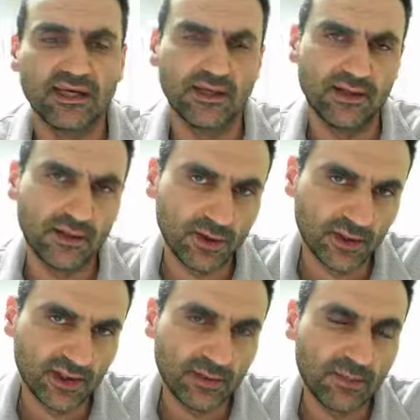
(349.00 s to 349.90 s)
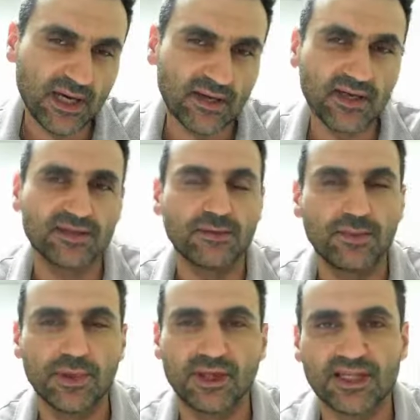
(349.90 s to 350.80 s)
You'd then look at the about us and
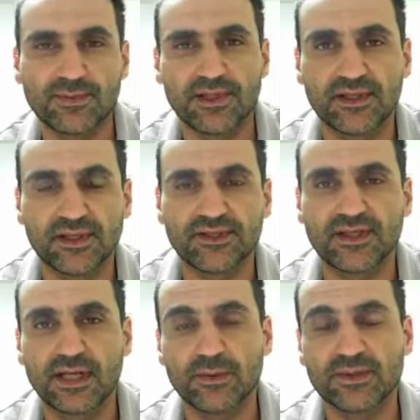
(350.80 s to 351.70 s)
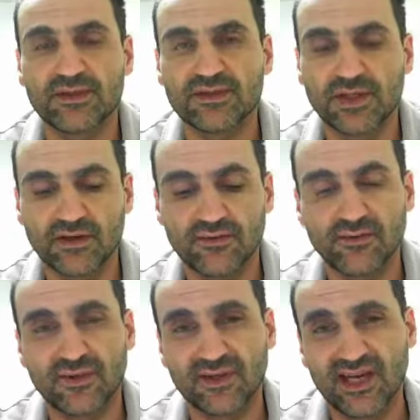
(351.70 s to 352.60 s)
put in expertise statements and so
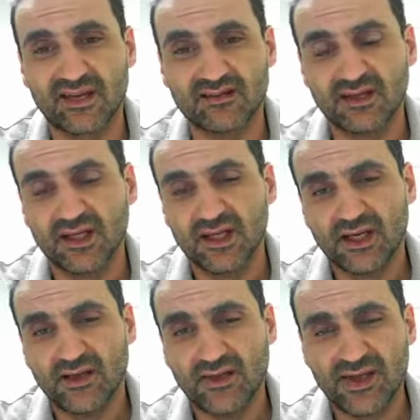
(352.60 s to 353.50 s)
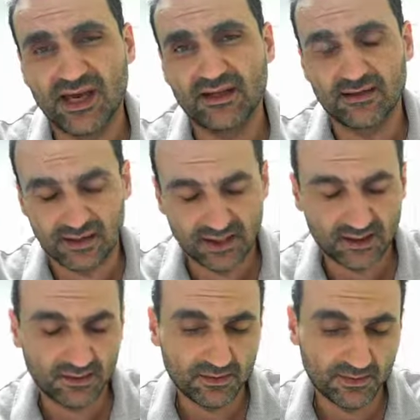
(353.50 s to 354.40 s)
forth. And that's
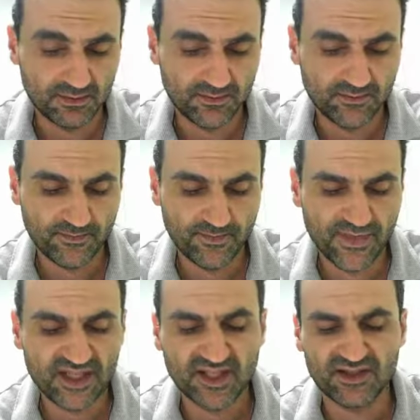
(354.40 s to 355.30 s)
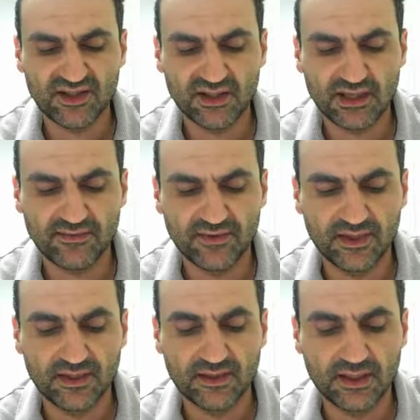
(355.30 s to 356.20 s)
actually covered
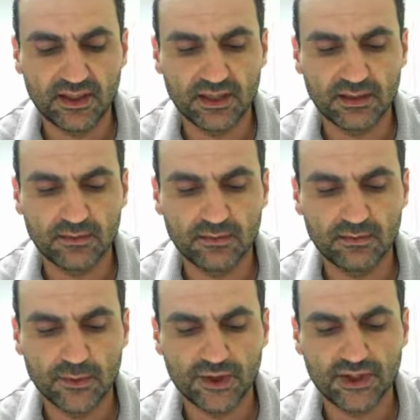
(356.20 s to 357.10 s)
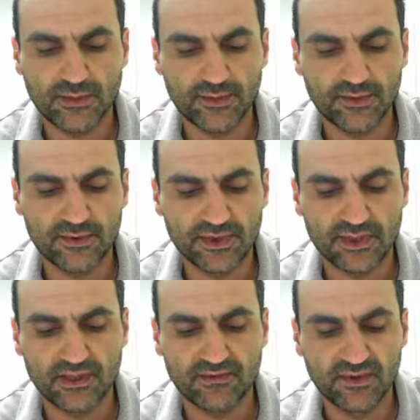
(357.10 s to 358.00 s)
in, what chapter is it
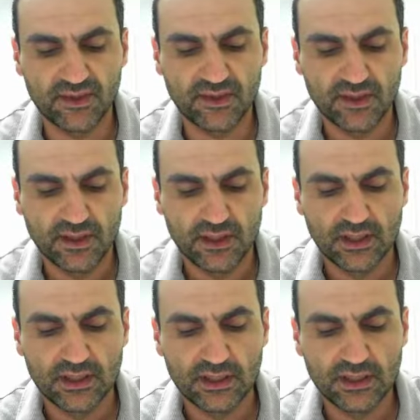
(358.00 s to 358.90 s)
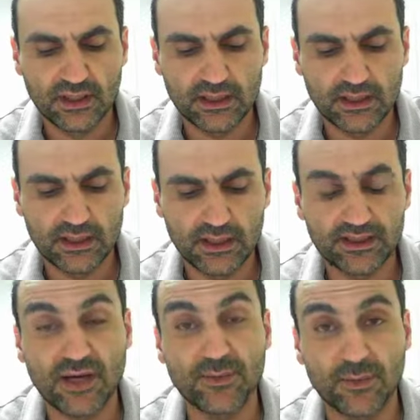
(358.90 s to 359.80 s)
covered in?
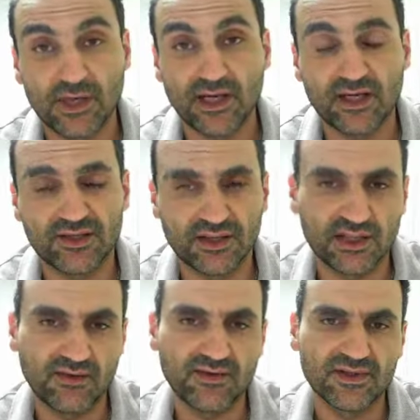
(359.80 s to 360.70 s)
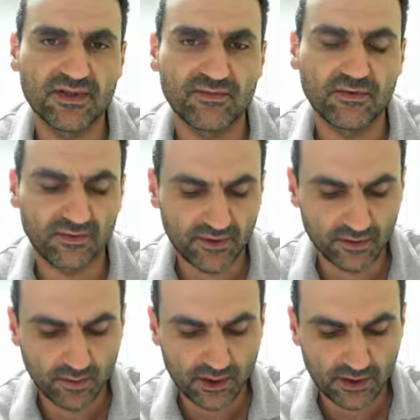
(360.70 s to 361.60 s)
Chapter 8 actually covers that very,
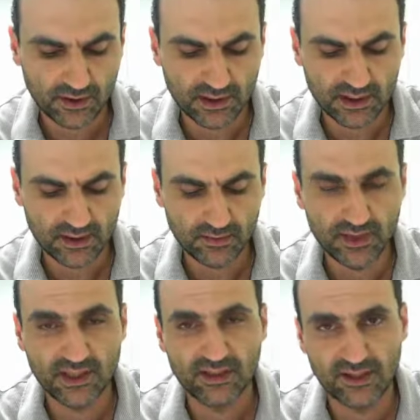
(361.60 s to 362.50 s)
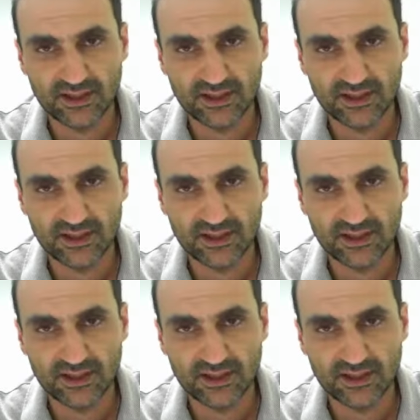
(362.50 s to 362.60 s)
very well, and